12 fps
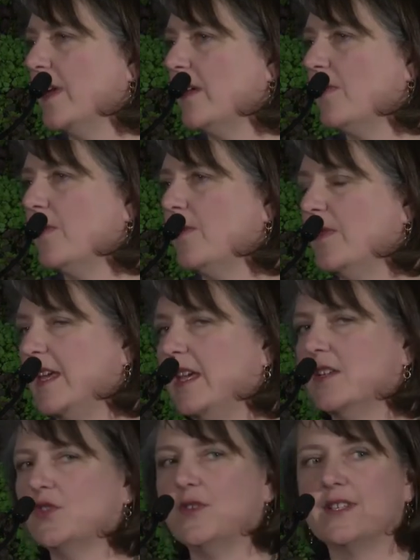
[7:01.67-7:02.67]
with
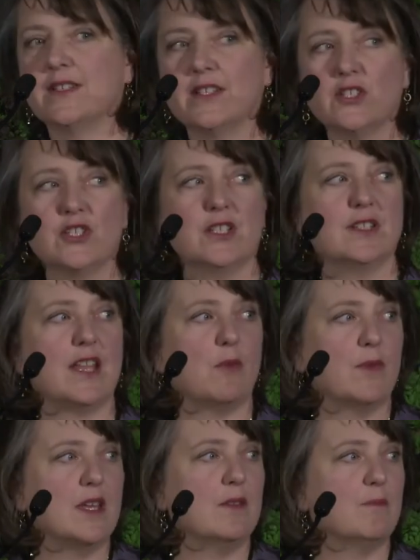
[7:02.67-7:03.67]
the transition
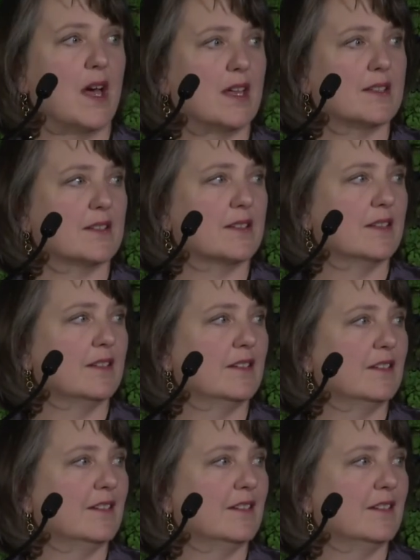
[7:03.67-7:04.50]
that we must